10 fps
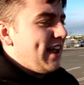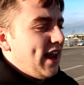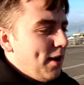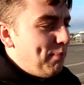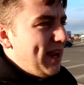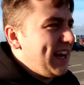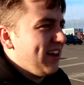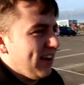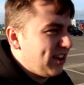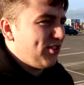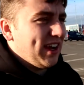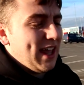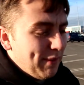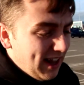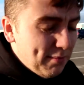getting our beanie on to try and
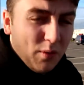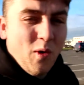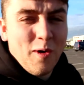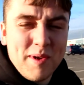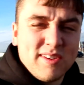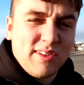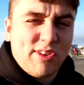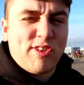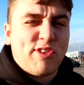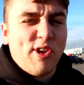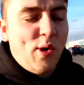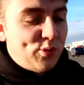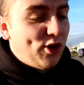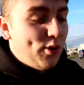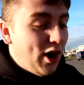keep a little bit warm because it's so
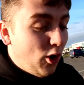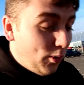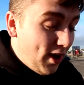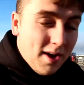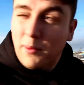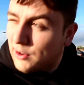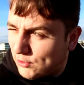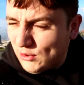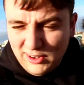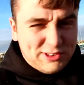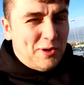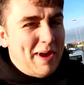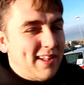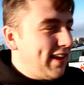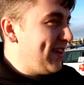cold. But the sun is something
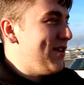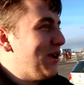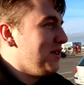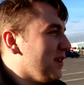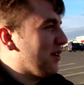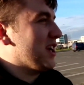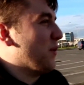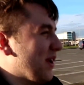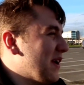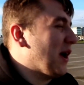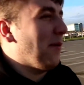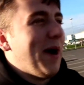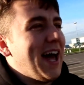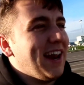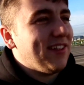else. Like, if you look outside your window, you go,
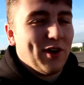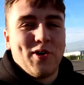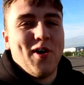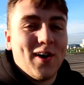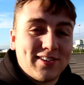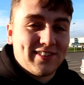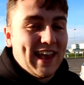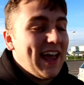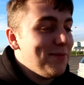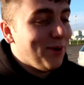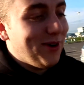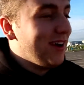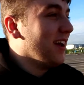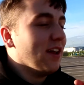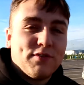man, it's a gorgeous day, but
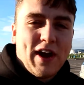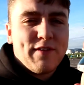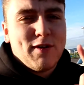it's far